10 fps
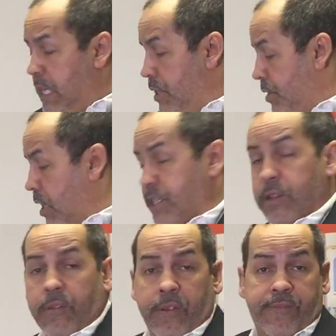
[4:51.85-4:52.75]
There's
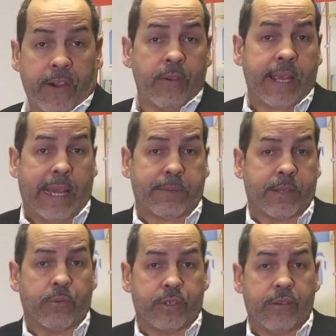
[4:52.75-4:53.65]
also phone apps
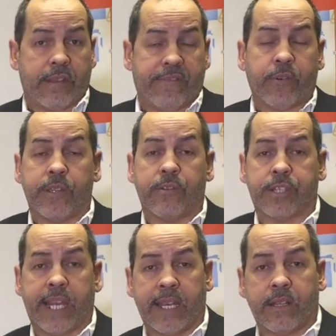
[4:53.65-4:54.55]
that will do that for you. They'll
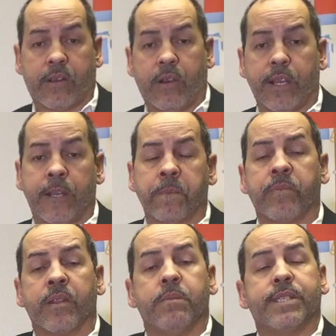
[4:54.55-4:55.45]
scan the card.
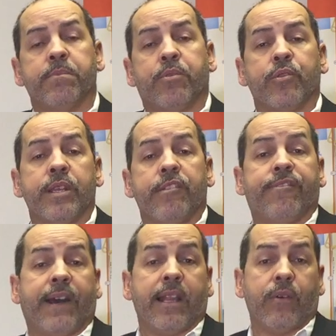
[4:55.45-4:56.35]
It's important that you
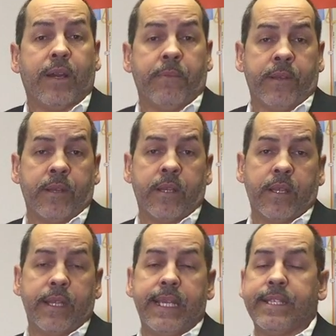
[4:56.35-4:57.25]
follow up.
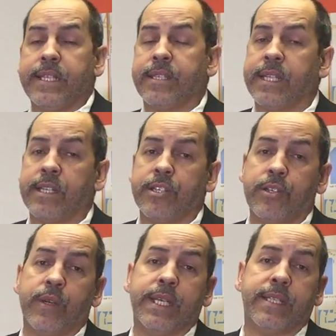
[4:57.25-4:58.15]
The easiest thing to
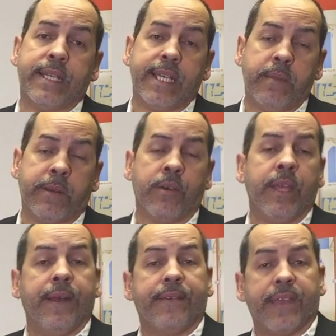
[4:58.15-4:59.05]
do is an email.
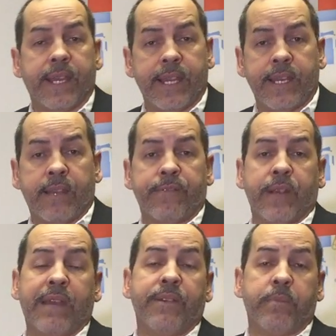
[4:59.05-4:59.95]
thanking them for
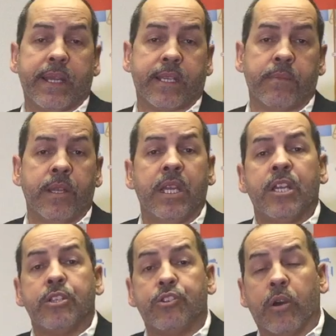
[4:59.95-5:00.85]
having met them.
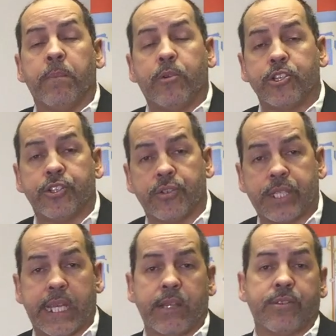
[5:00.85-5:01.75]
Don't push your
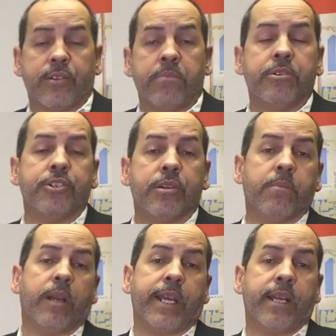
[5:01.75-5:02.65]
sales, don't push your
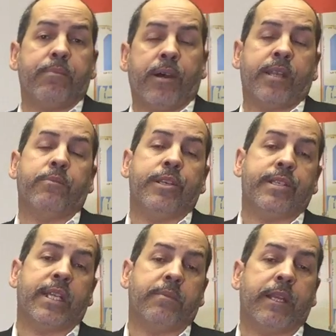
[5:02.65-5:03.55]
marketing upon them when you
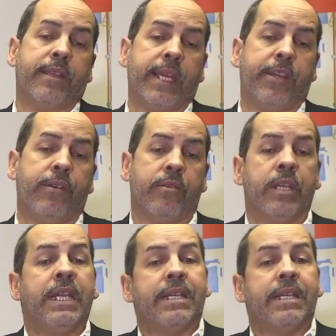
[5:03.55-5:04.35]
send them that thank you note.